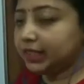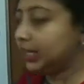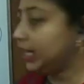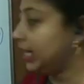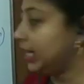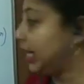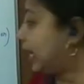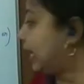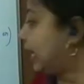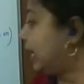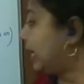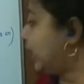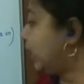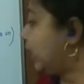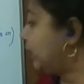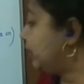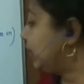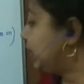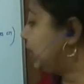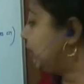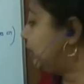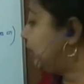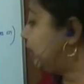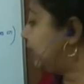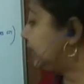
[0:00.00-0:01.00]
And how
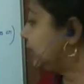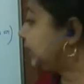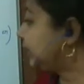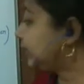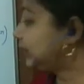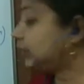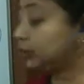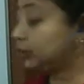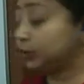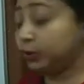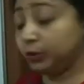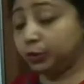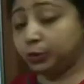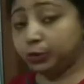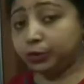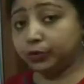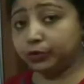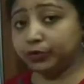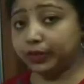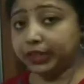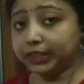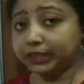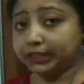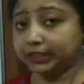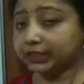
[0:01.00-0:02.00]
many faces? 2
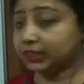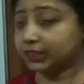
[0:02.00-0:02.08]
faces.